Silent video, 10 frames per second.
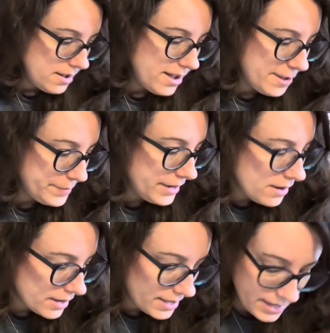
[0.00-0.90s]
I've been
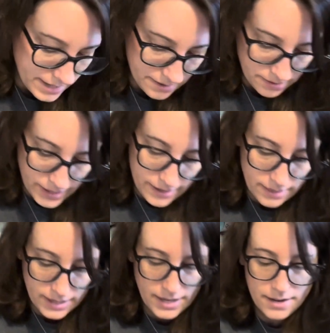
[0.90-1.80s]
on a kick
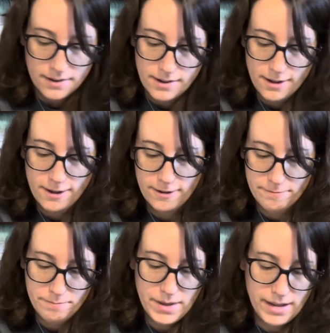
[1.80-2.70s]
lately of
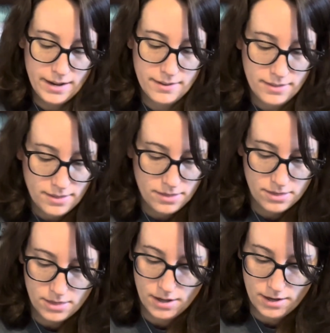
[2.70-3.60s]
making
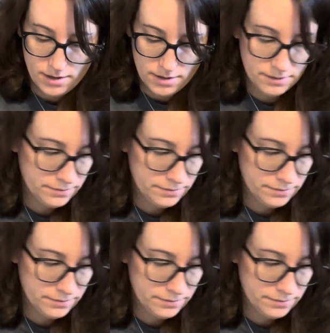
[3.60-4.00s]
the,